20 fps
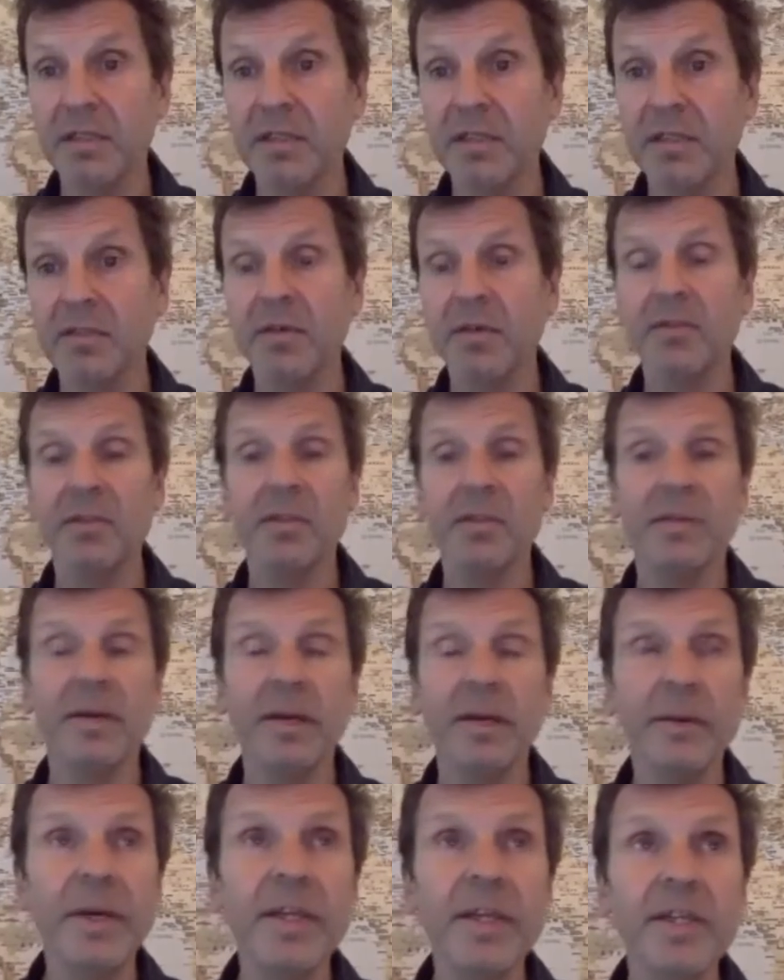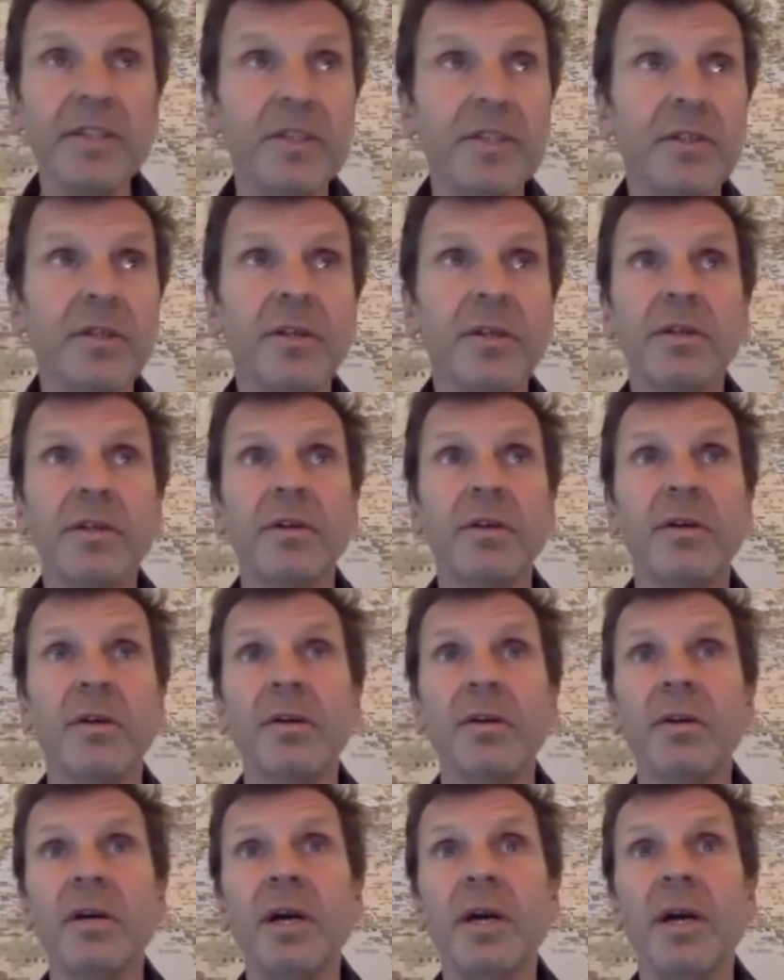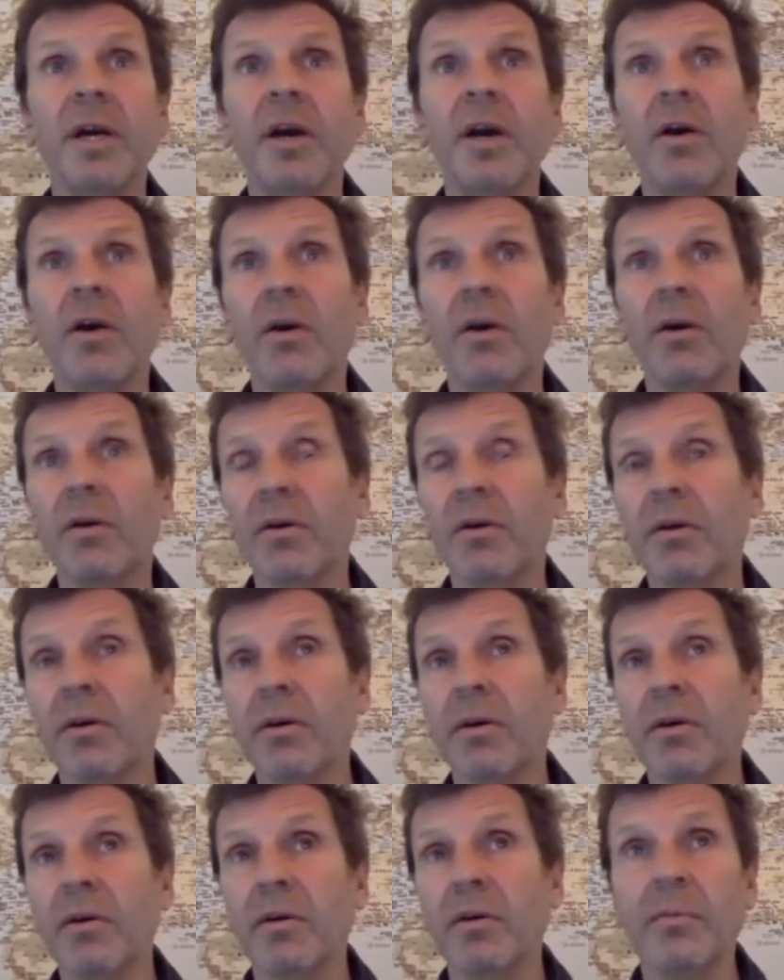the evaluation or